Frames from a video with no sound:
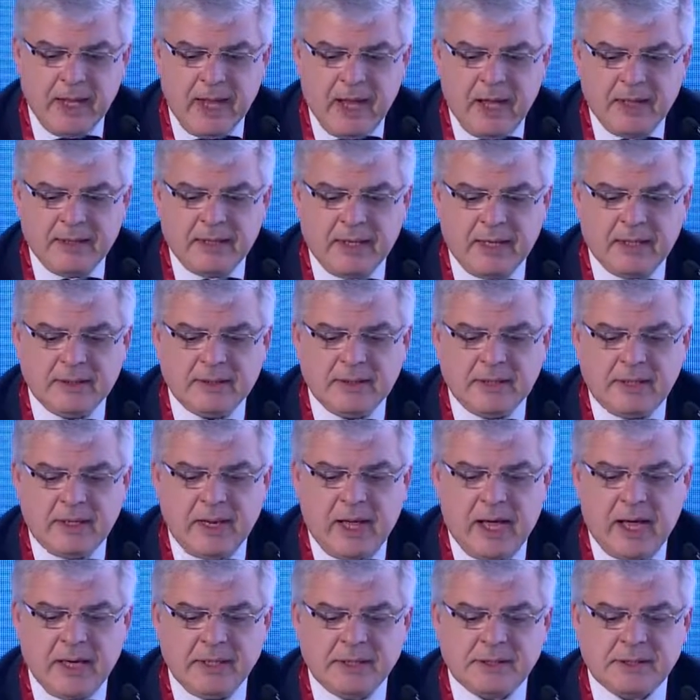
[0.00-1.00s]
And then the
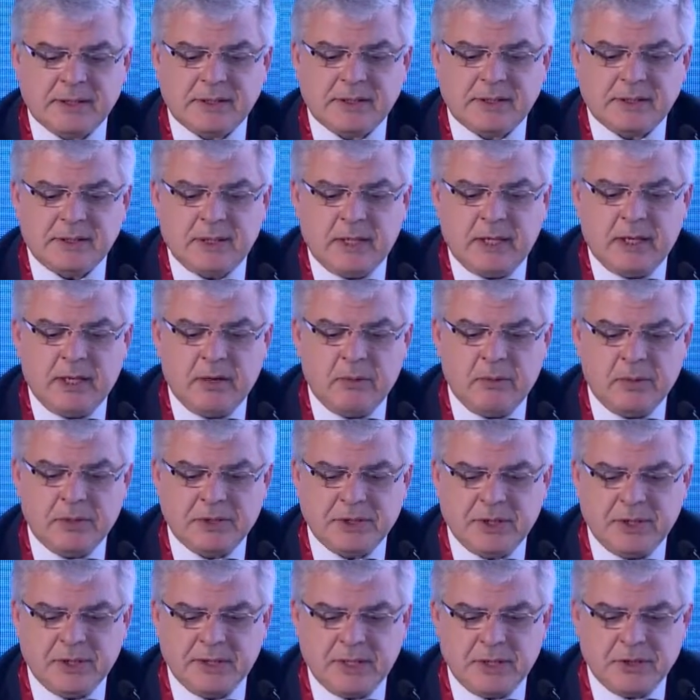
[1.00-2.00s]
NICE, which
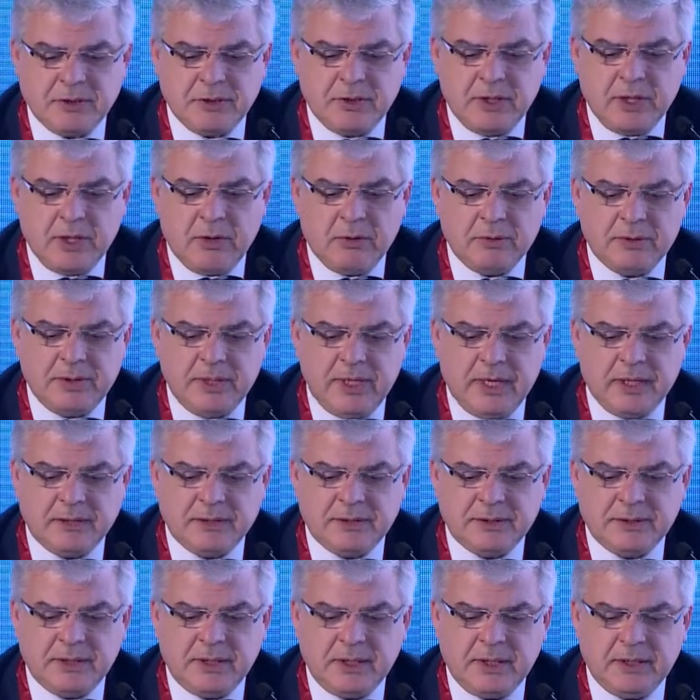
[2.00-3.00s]
is, as you know, the
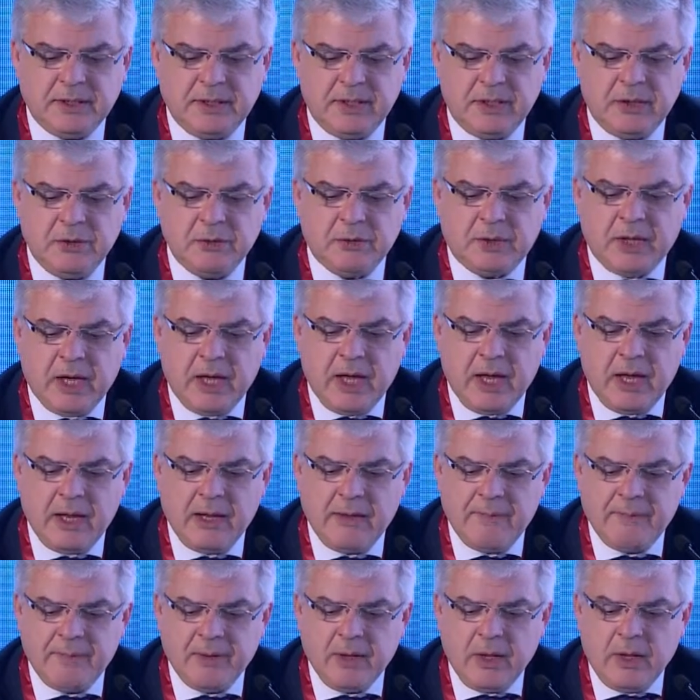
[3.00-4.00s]
entity in the UK,
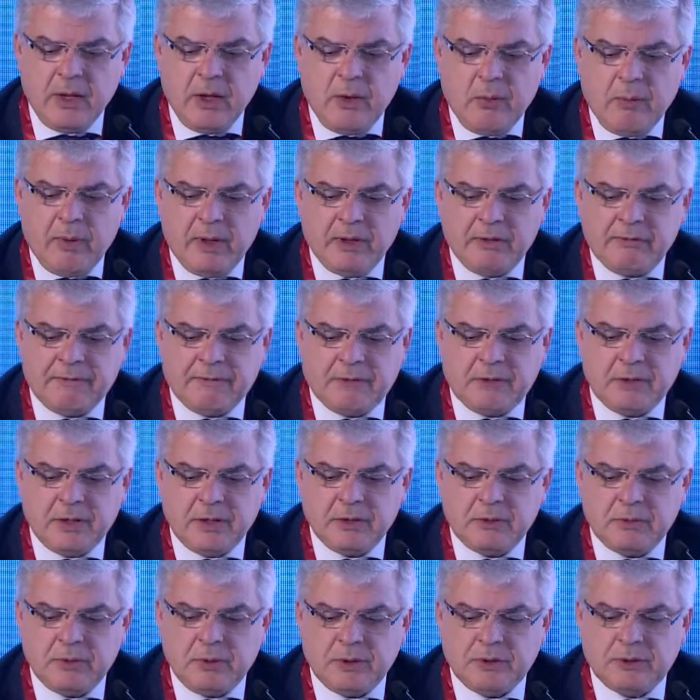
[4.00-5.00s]
went further
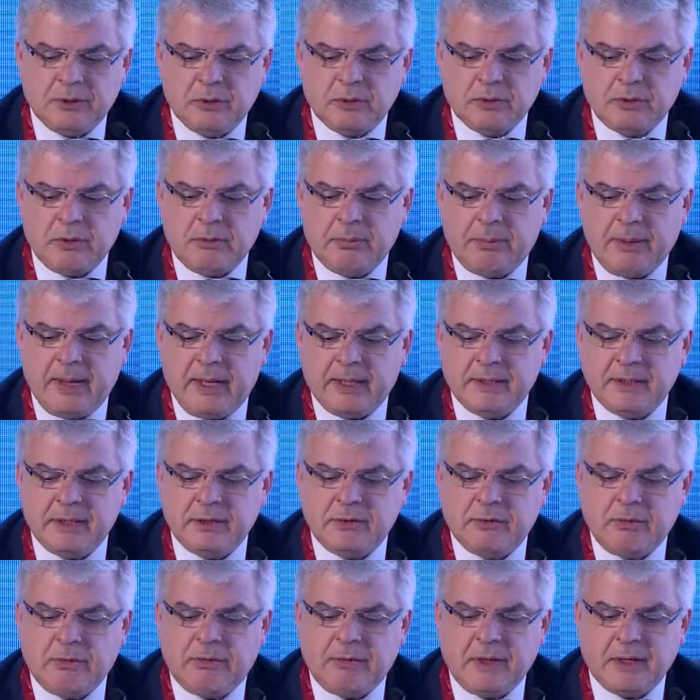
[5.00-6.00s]
to a total ban in
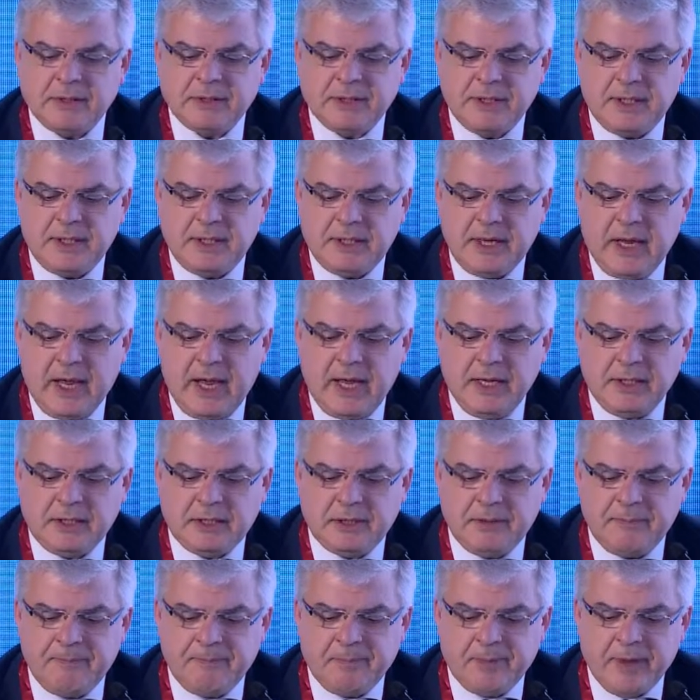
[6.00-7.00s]
2008,
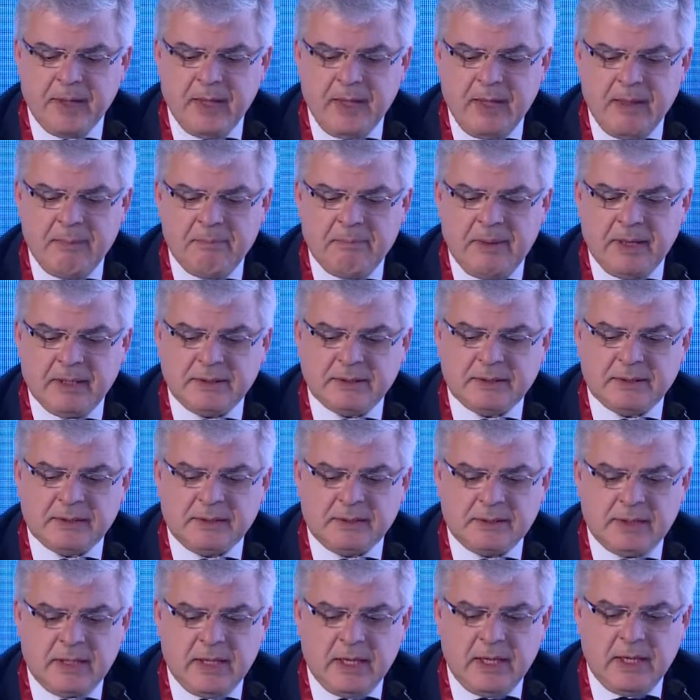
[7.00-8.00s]
but
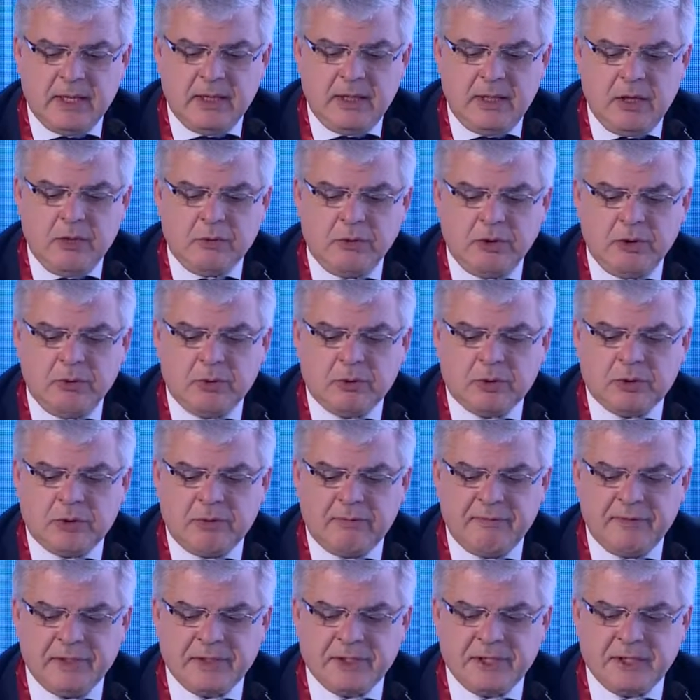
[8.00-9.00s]
no new
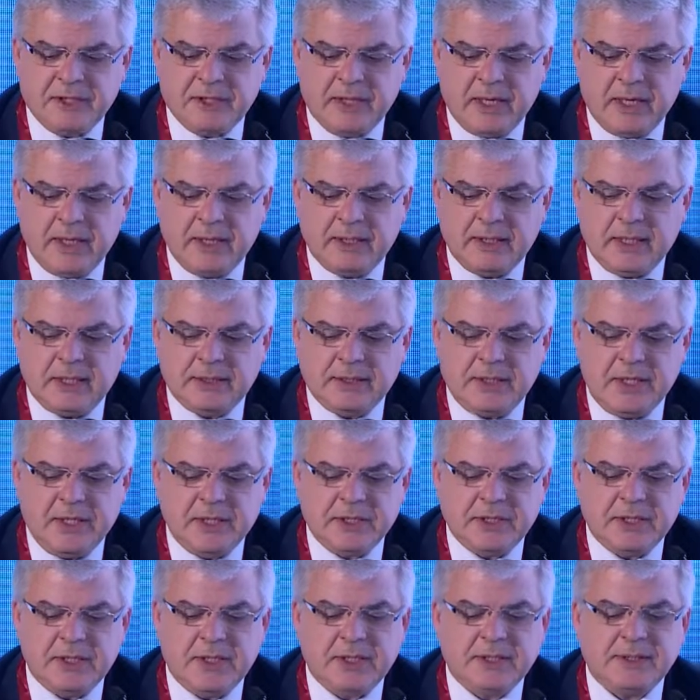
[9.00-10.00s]
convincing data that
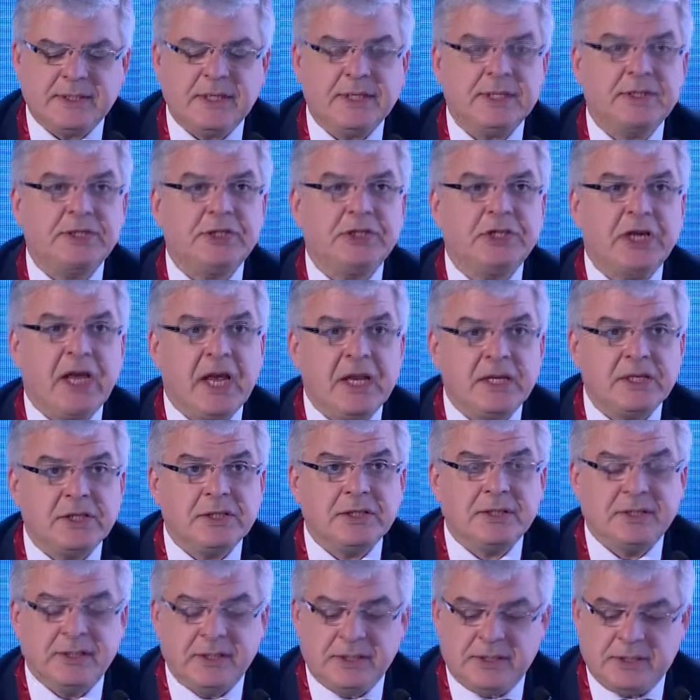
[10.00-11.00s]
incidence has changed
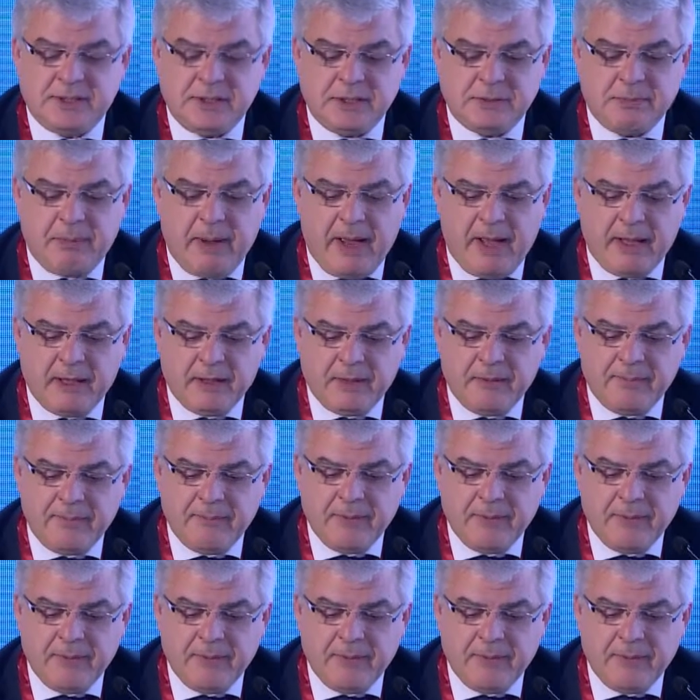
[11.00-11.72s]
since this ban,